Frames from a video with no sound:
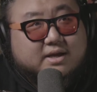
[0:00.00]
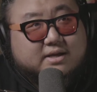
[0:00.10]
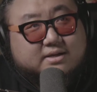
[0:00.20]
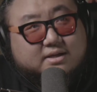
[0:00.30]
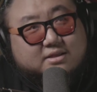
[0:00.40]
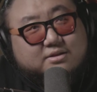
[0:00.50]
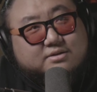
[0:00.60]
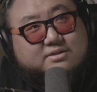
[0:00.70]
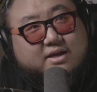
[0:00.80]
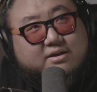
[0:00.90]
and it
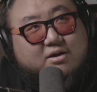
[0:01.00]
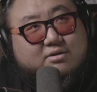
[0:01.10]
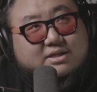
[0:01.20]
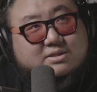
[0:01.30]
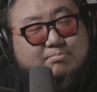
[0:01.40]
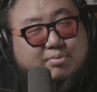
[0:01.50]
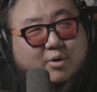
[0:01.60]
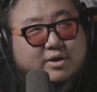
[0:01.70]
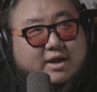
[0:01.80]
looks like, oh, that's a bow